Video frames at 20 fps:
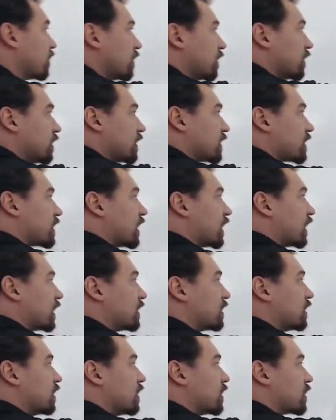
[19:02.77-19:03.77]
this side.
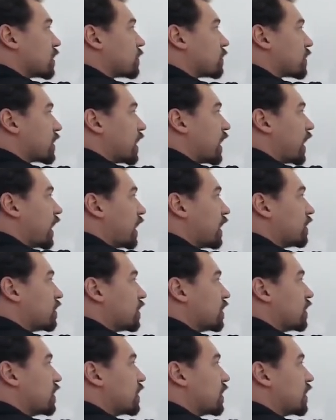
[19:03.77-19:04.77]
So we'll say
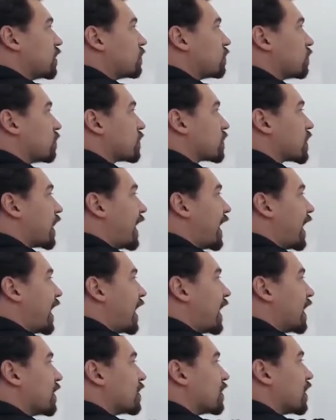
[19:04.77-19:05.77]
18 equals
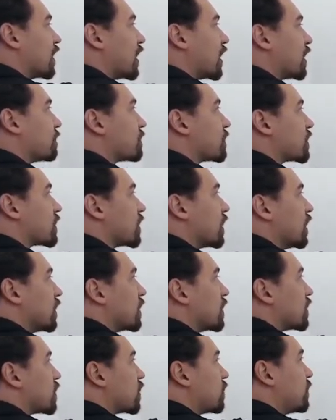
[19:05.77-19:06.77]
a times, this
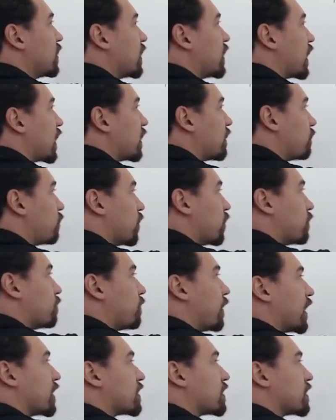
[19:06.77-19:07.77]
is going to be -1
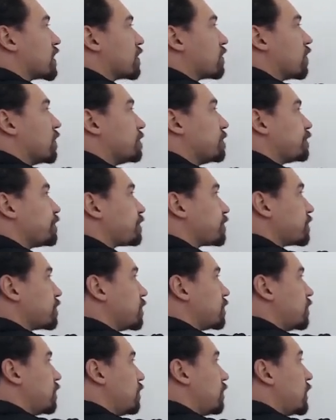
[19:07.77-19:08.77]
minus 0.
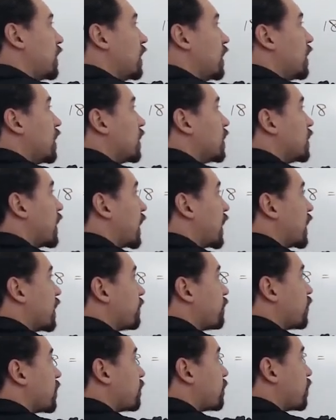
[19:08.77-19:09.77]

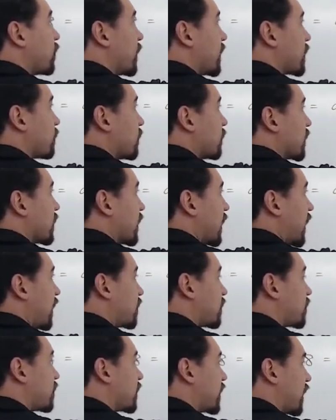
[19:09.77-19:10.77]
-1 plus 1
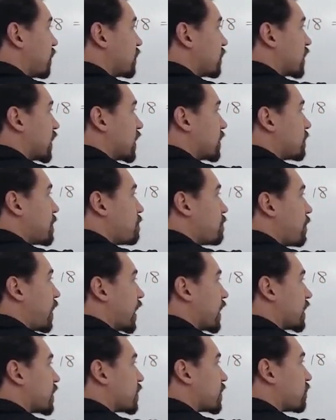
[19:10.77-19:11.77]
cancels out and gets me
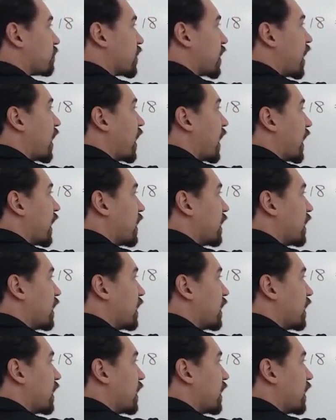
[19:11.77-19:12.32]
minus 3i.